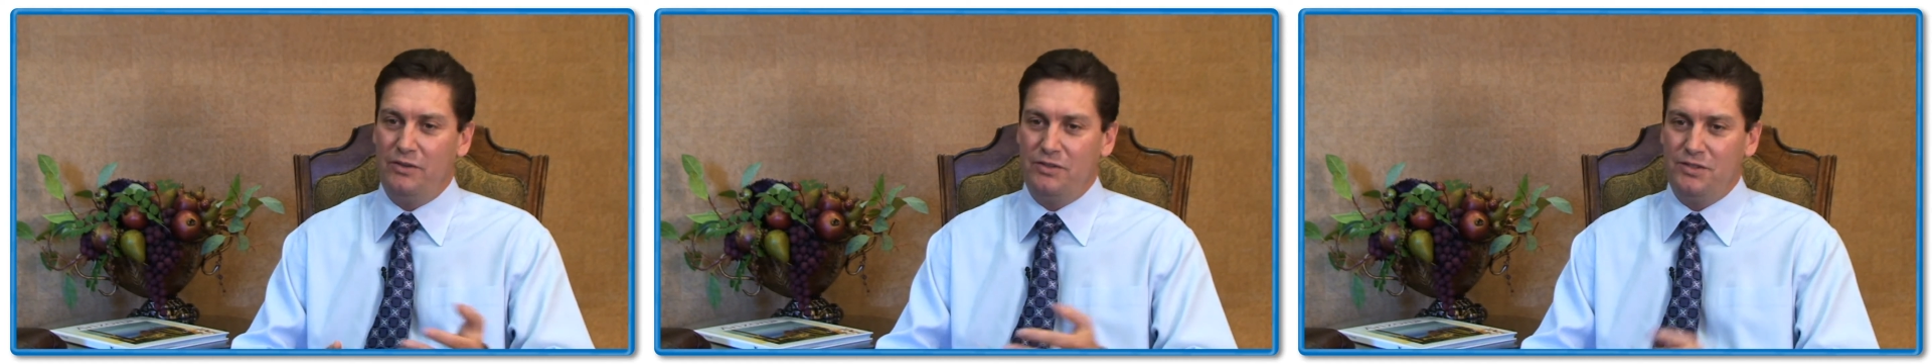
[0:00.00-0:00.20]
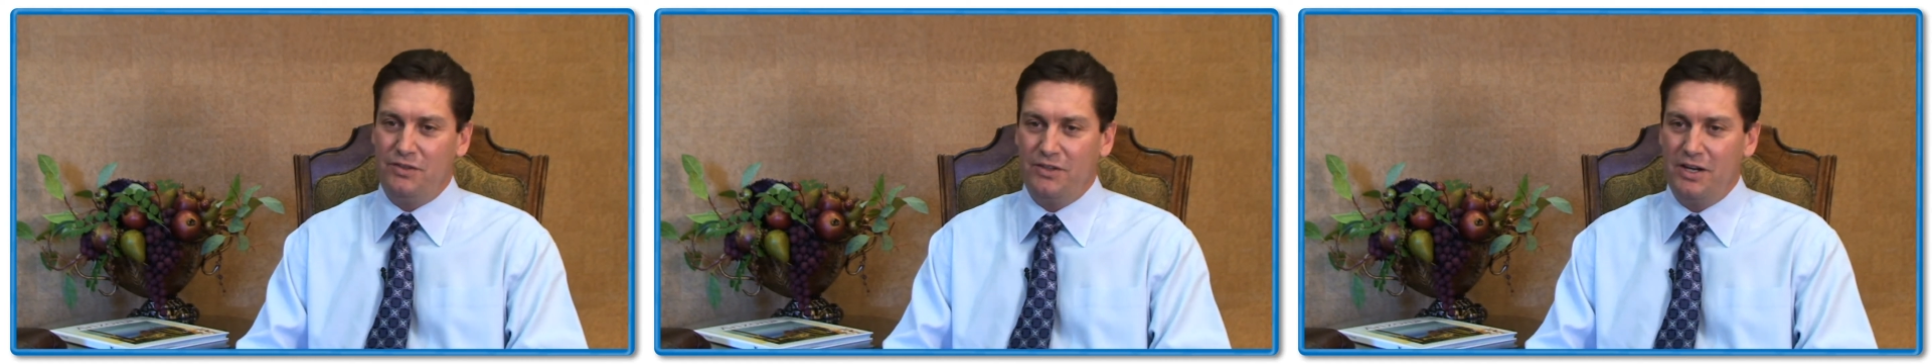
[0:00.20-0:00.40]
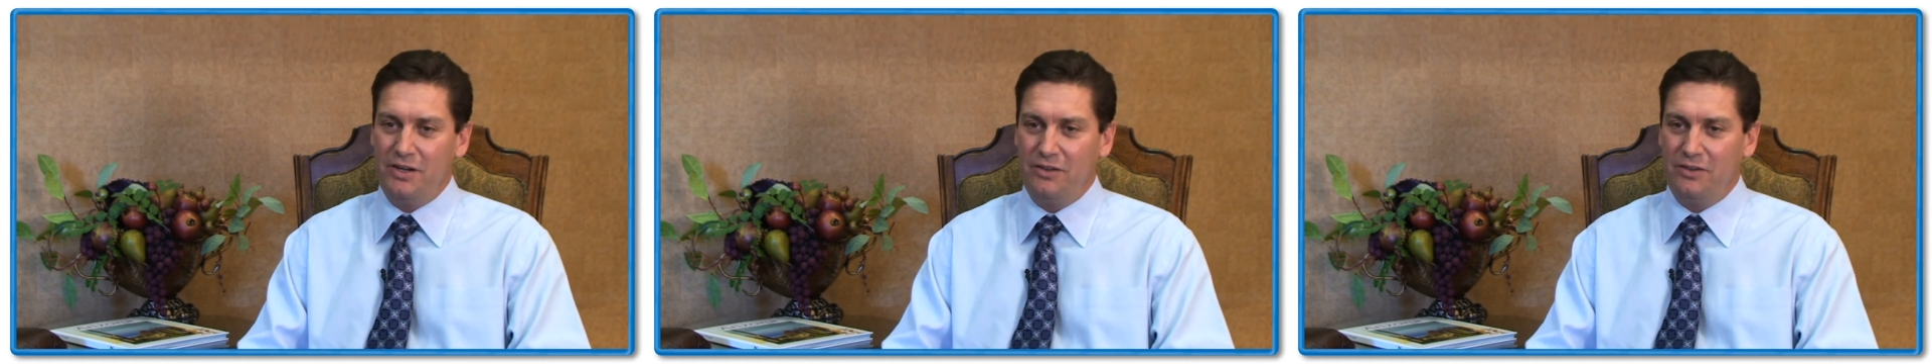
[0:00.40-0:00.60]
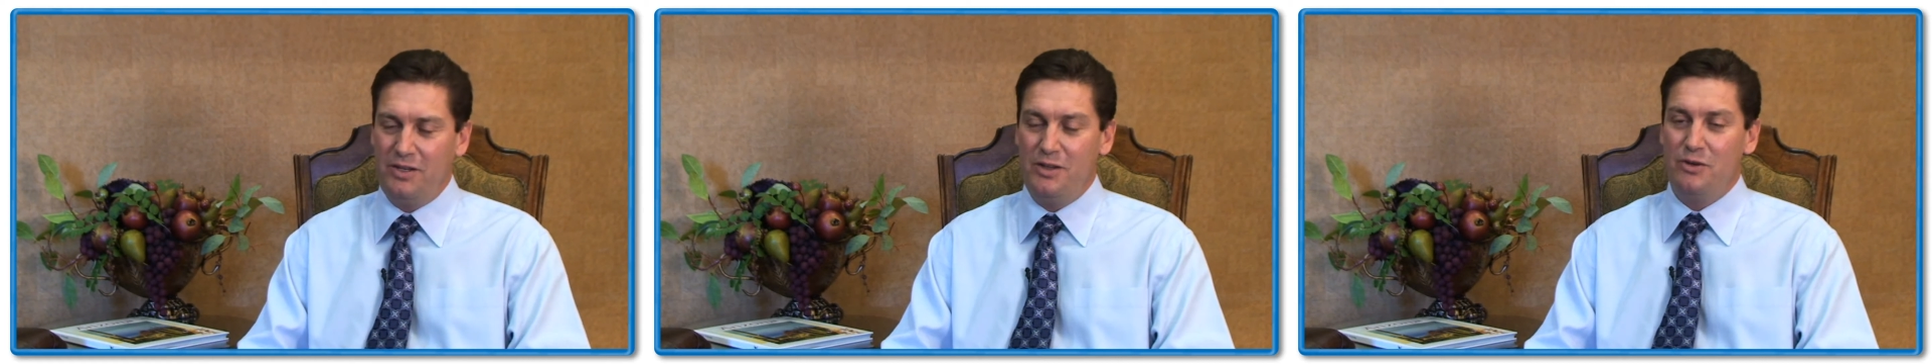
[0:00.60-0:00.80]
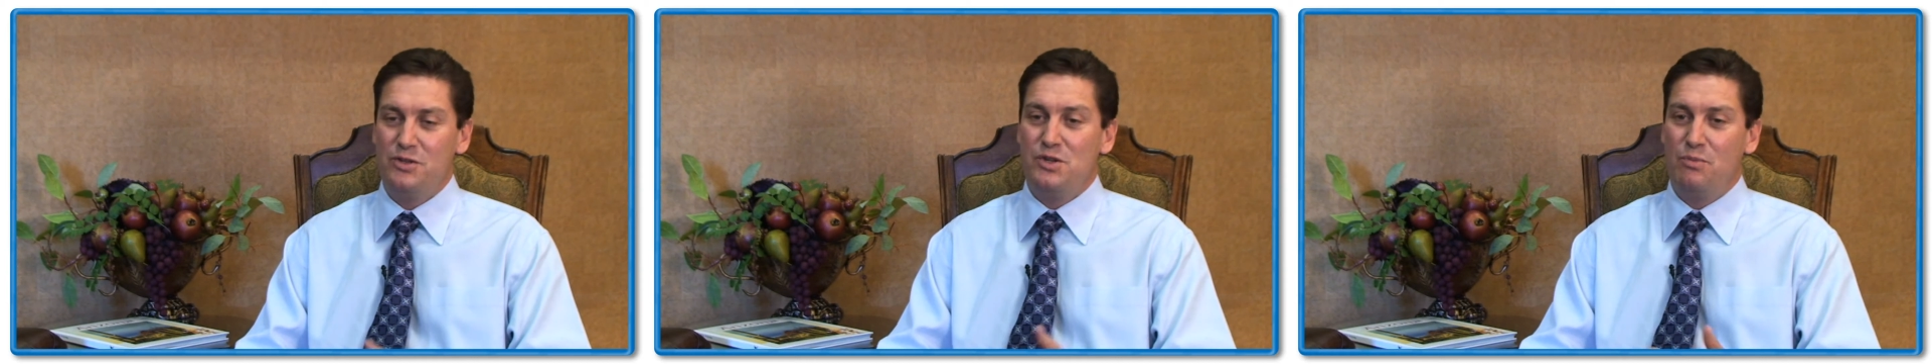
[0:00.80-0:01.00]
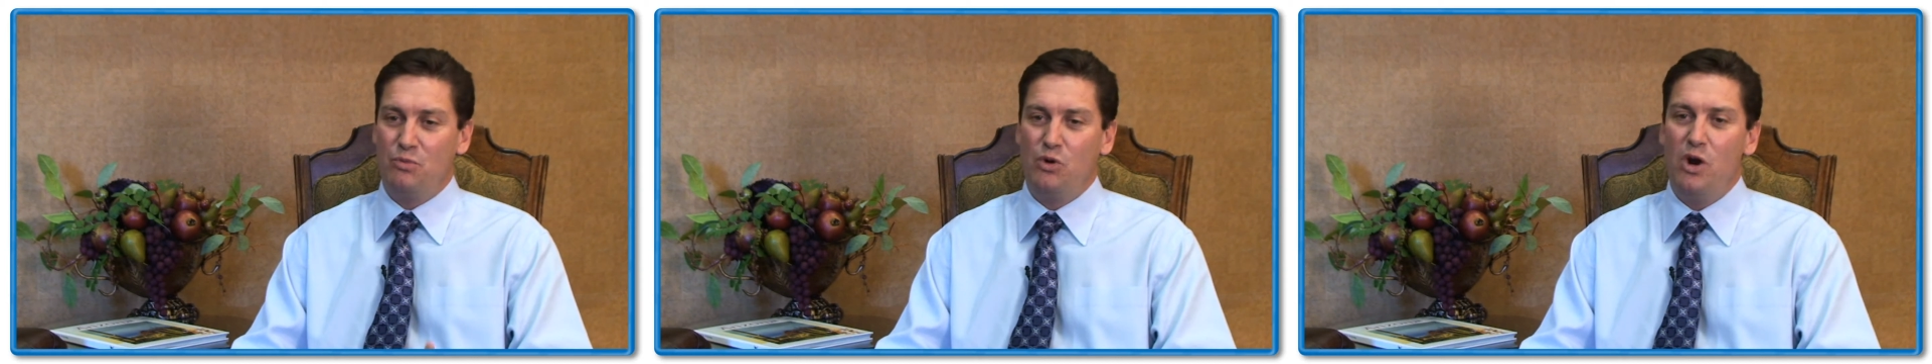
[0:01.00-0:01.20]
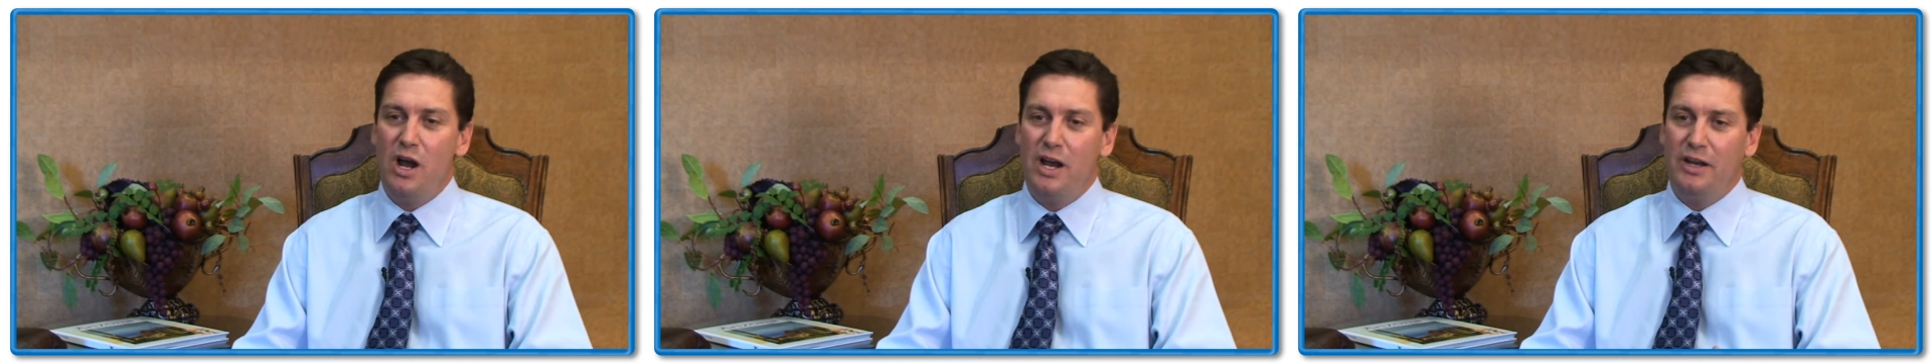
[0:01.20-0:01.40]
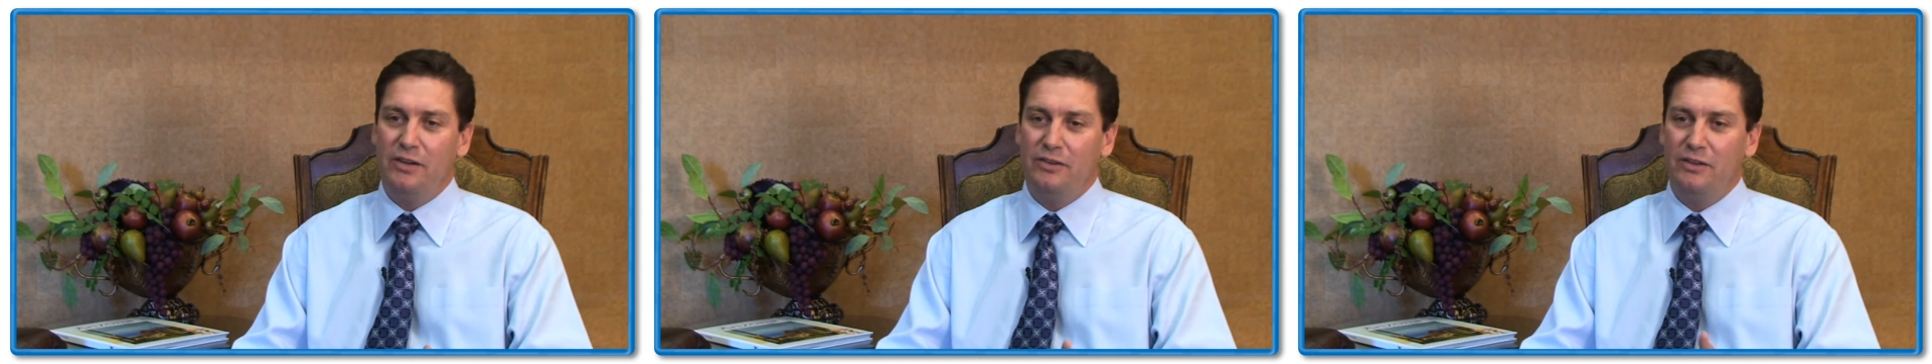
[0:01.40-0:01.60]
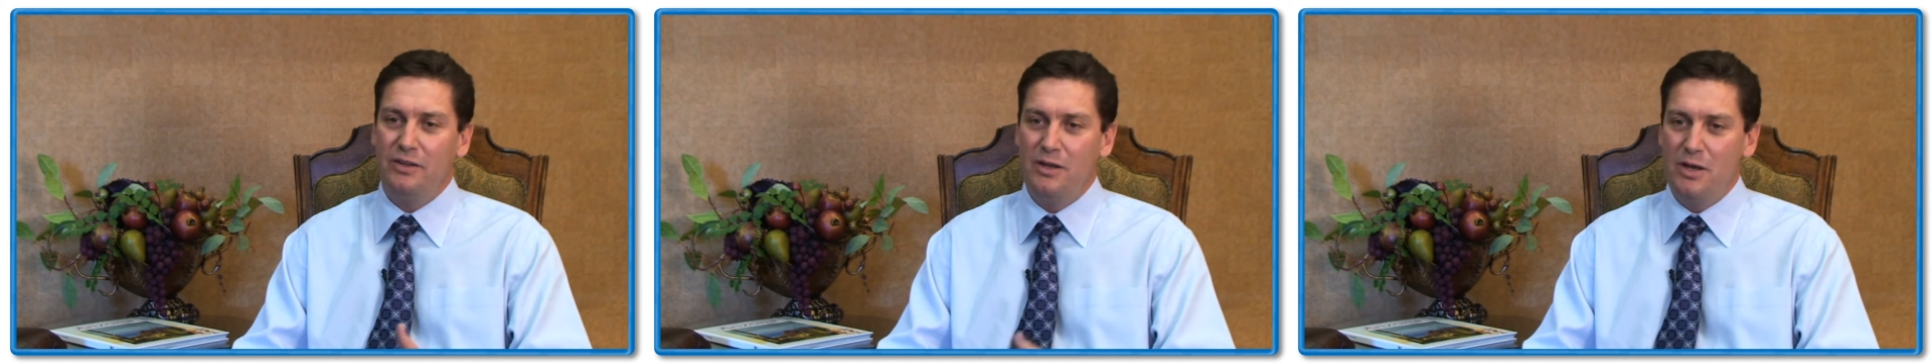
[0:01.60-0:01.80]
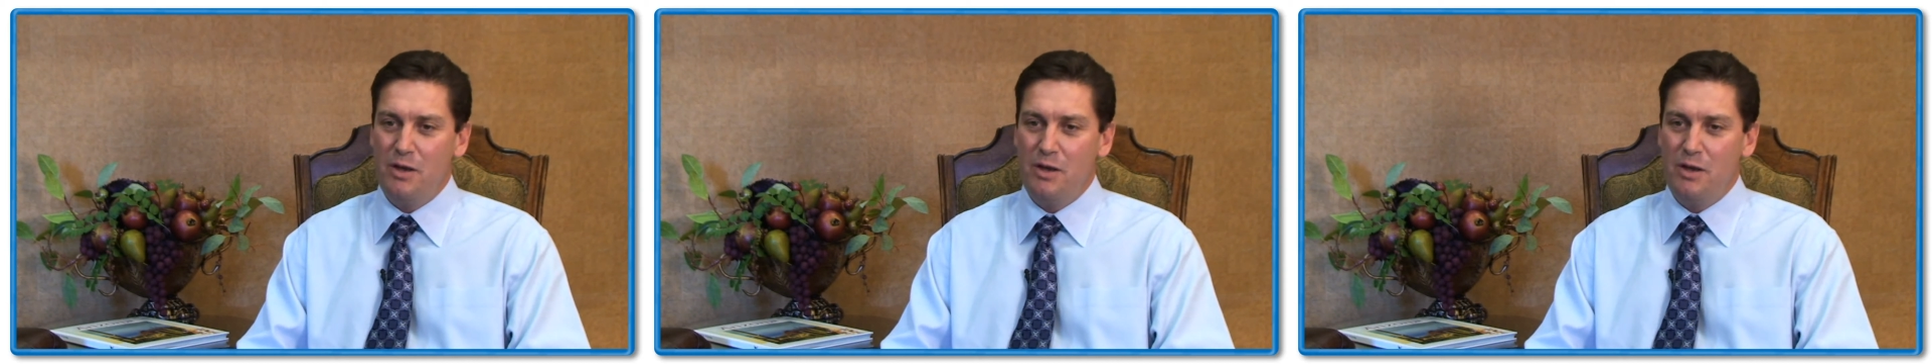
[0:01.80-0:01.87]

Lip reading: and just kind of see their surprise